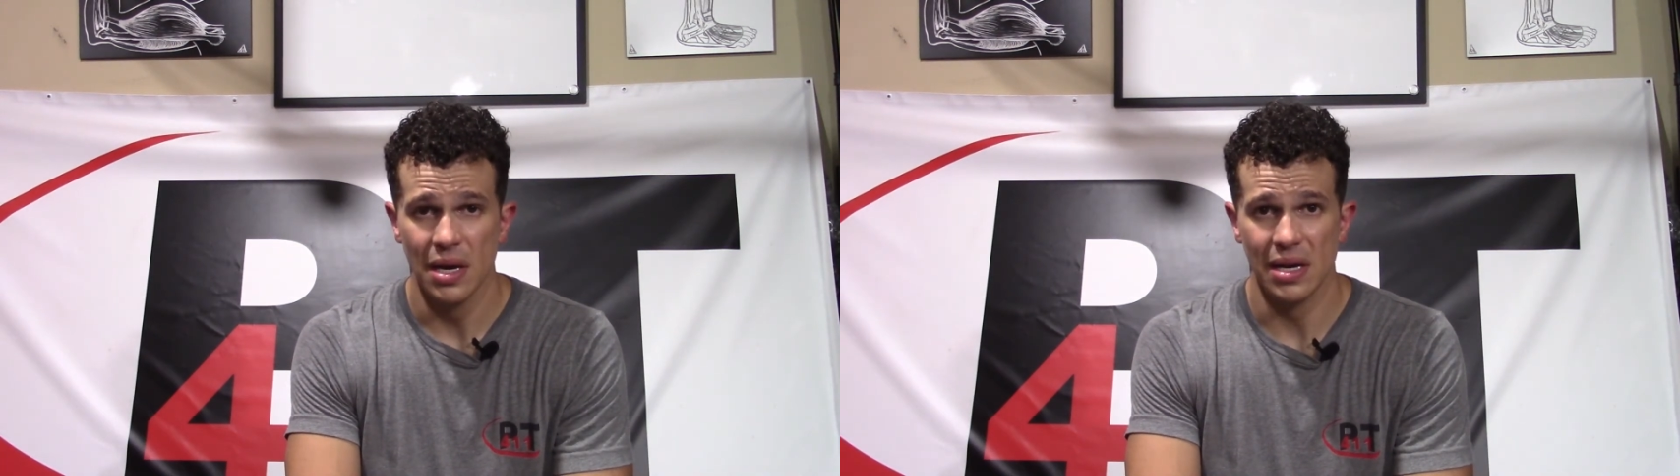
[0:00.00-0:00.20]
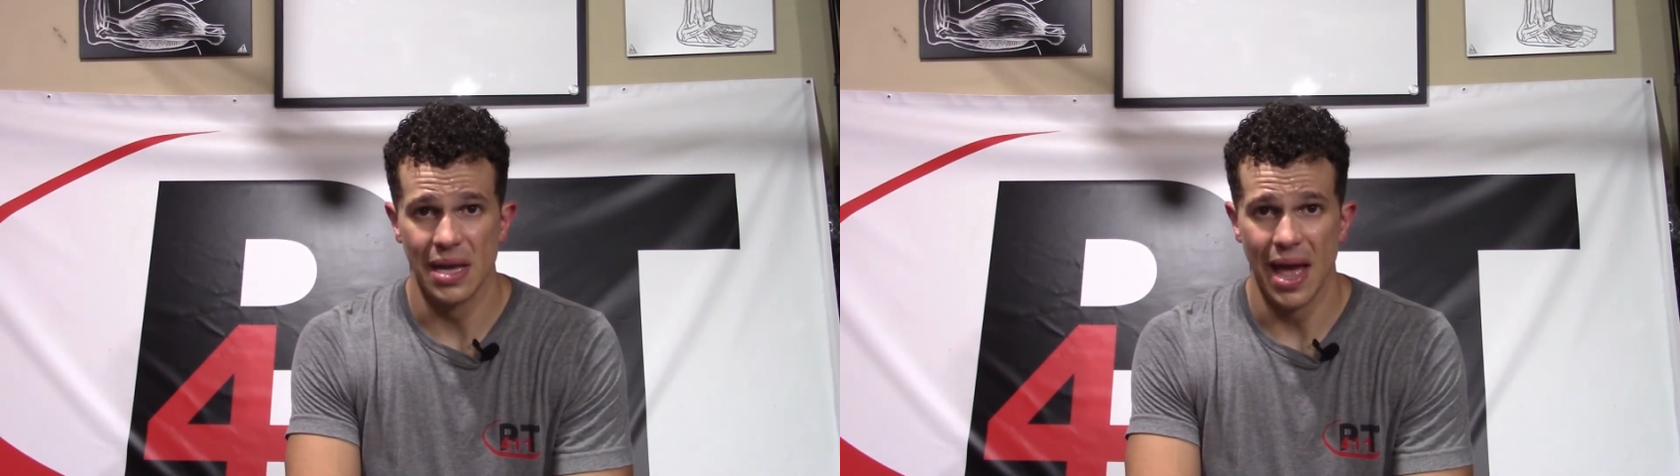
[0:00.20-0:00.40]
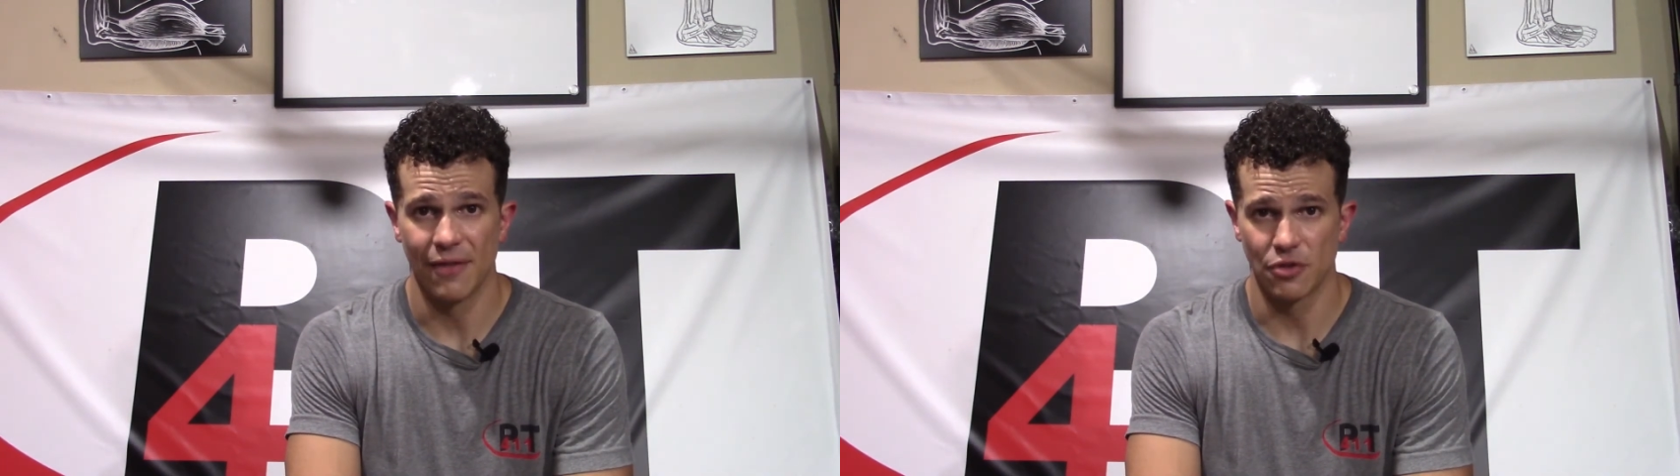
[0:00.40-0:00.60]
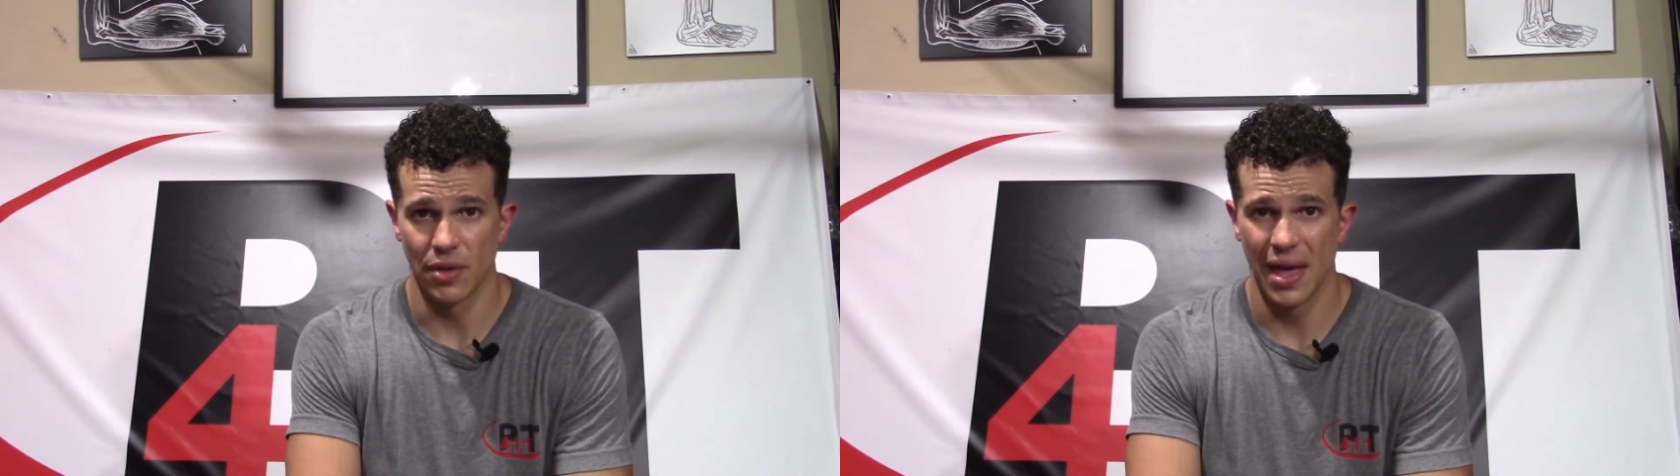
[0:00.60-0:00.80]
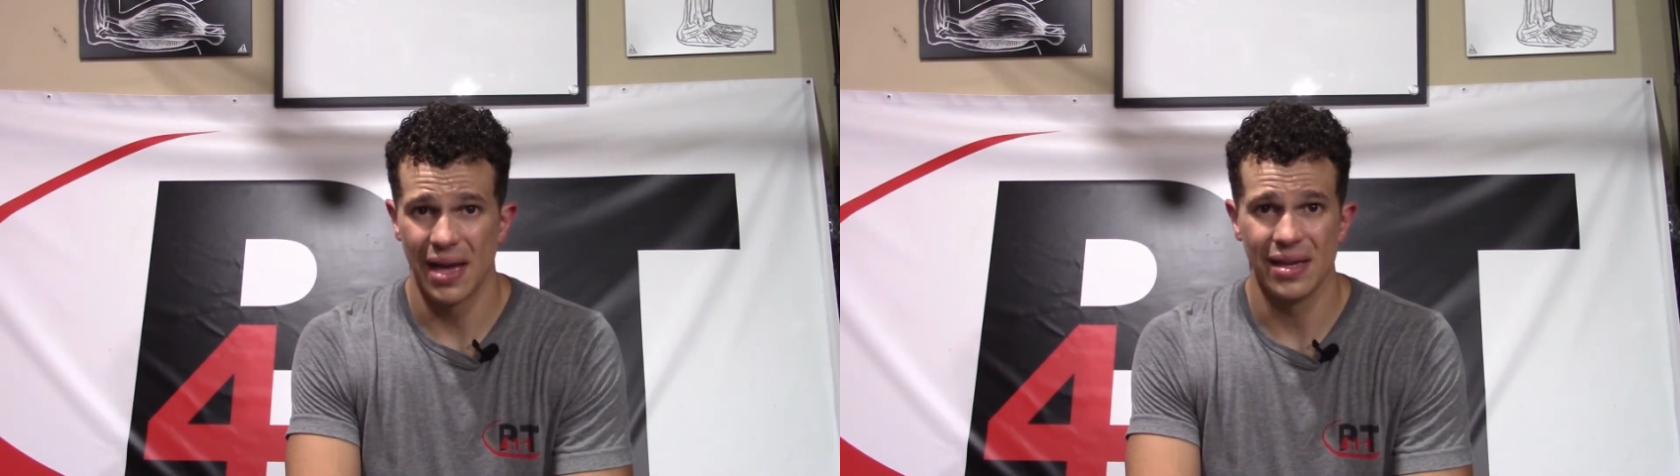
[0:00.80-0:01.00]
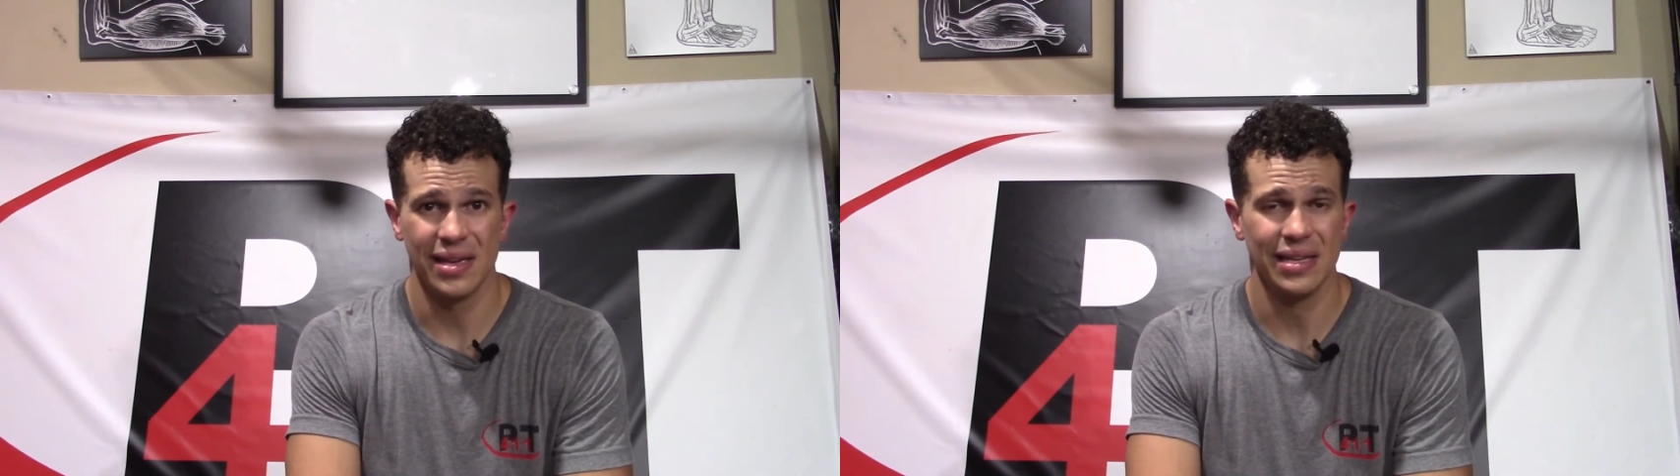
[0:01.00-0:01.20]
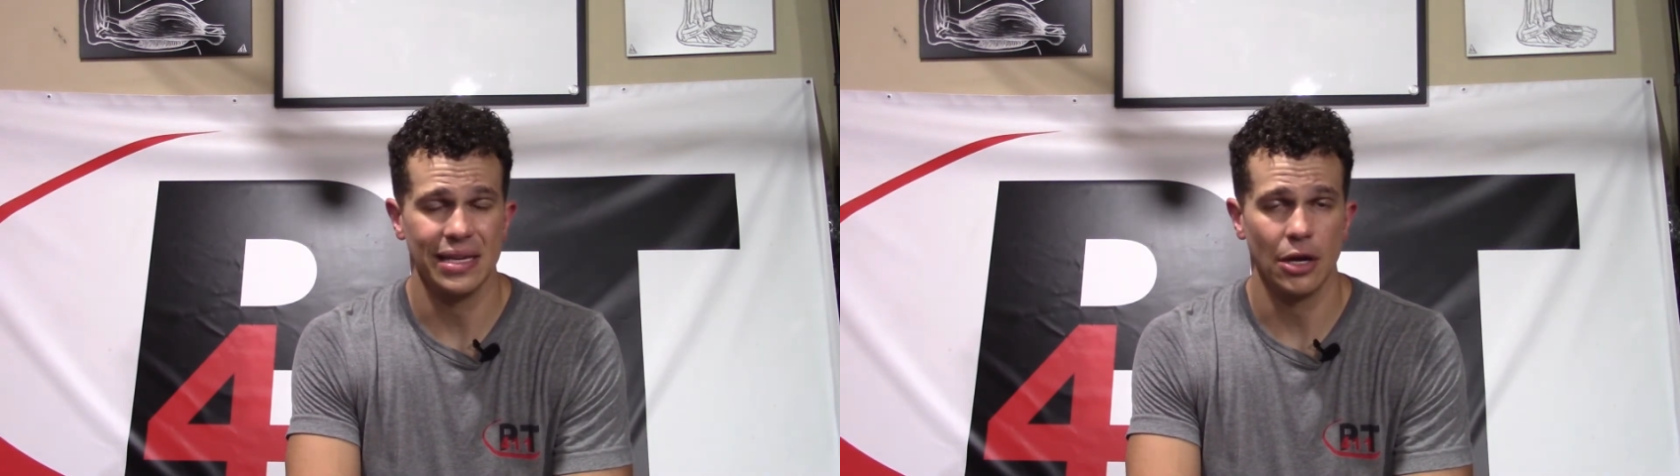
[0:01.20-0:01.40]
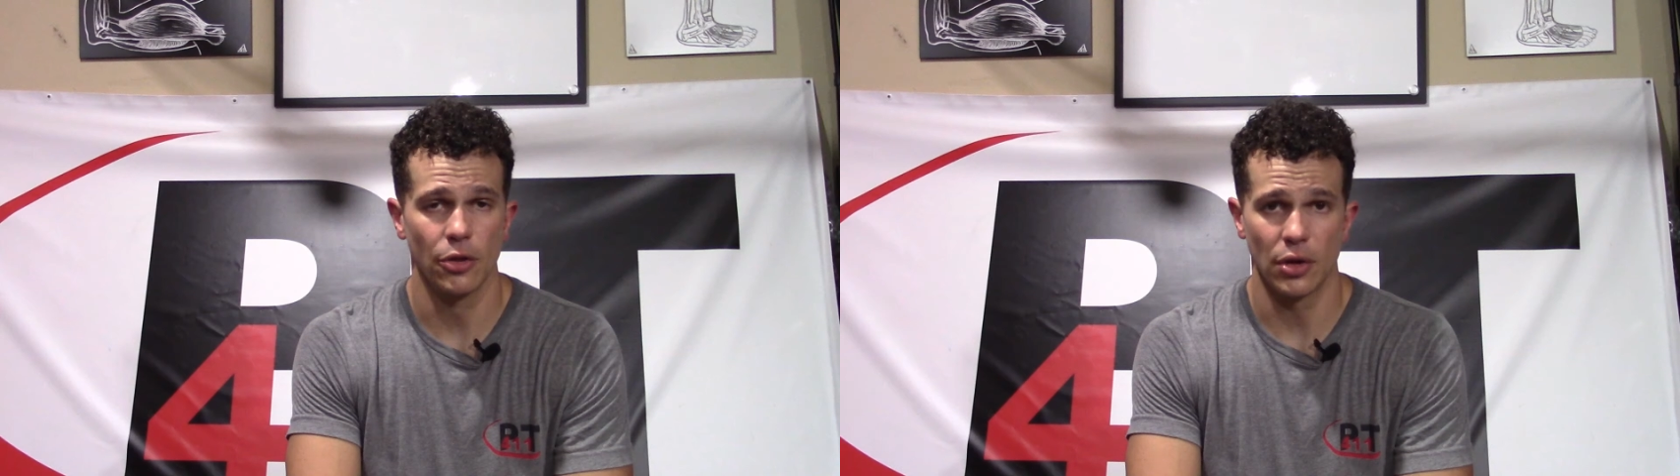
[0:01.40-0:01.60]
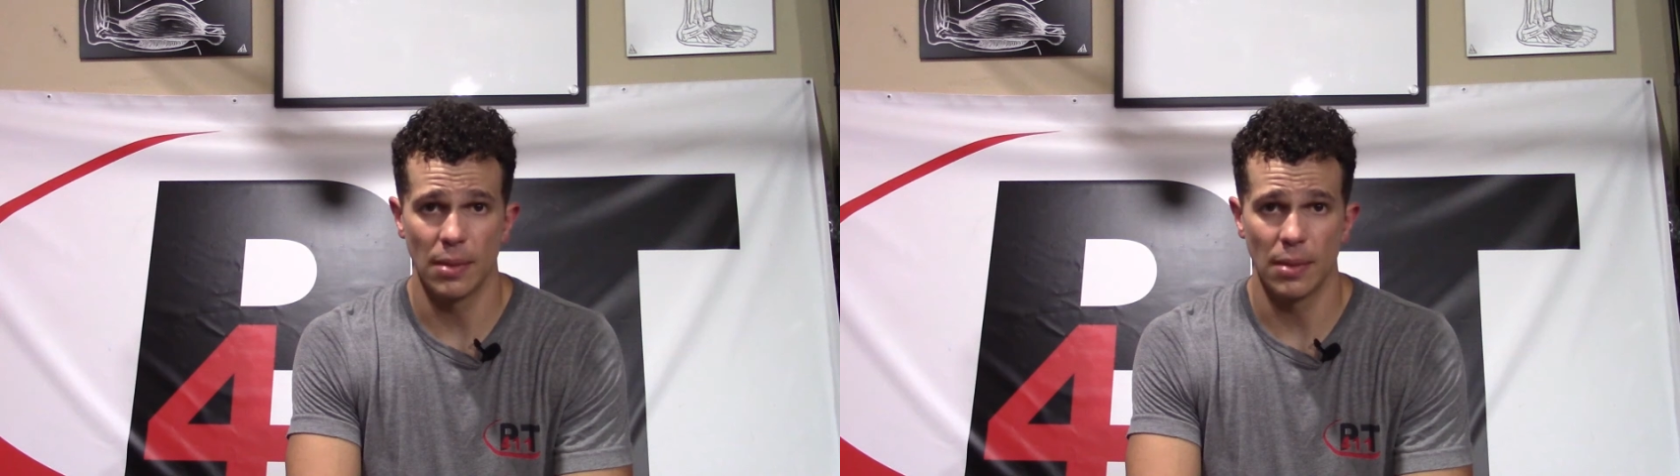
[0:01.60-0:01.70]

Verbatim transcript: And after that, any other